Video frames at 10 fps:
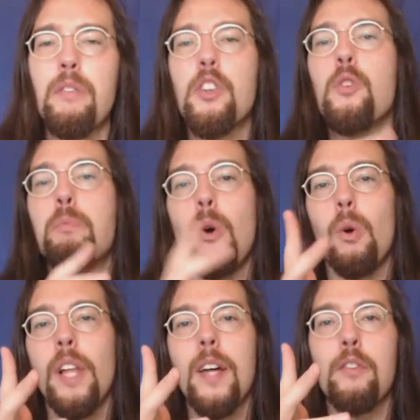new
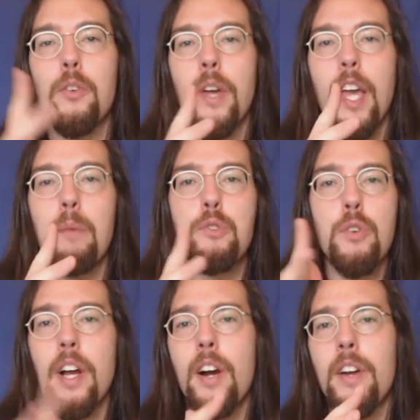poll out of New
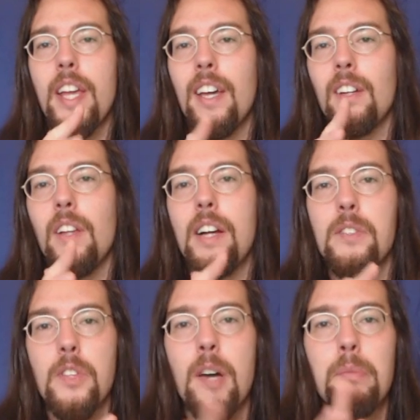Hampshire. I already
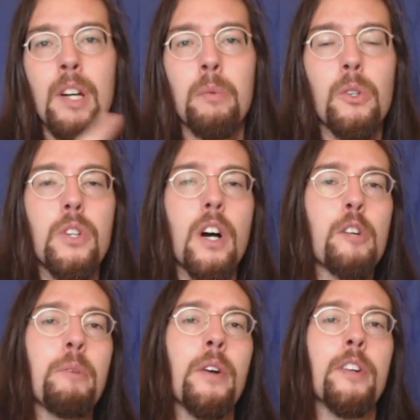analyzed that, but I will talk
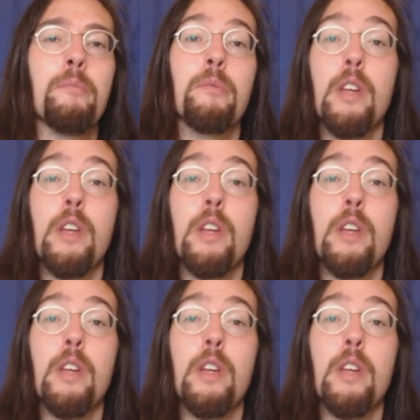about it in